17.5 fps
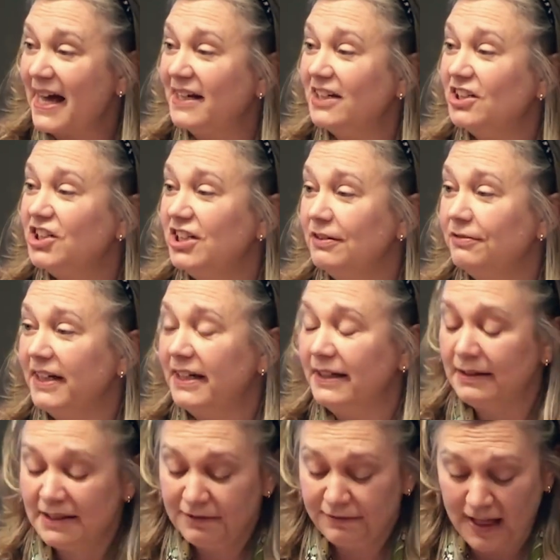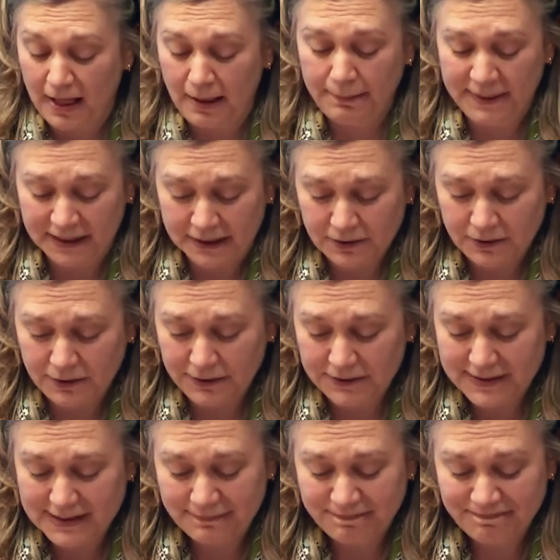at achieving development
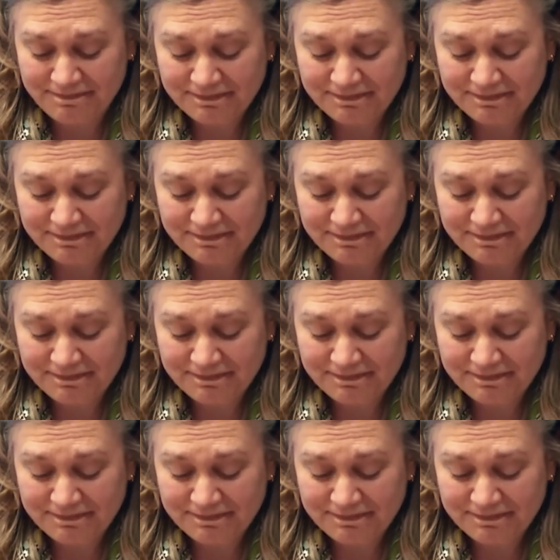goals.